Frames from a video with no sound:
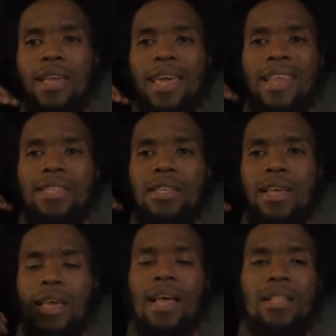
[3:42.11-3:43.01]
get into
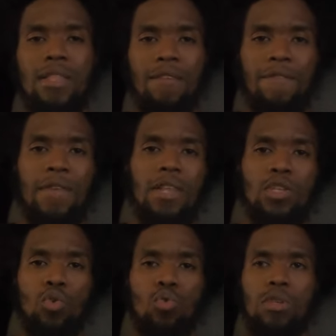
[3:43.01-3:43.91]
the health and
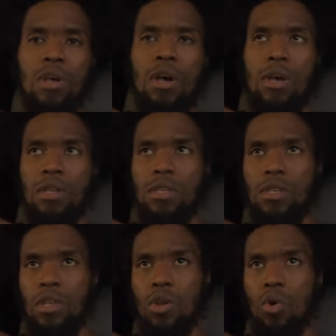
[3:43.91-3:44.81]
fitness, who's, uh,
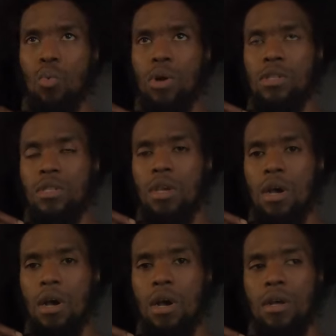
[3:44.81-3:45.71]
you know, who wants to,
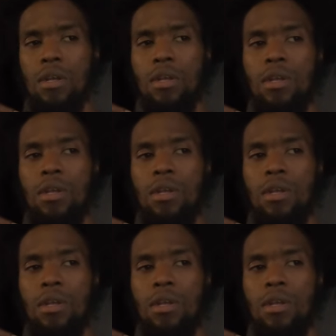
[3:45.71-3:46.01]
uh,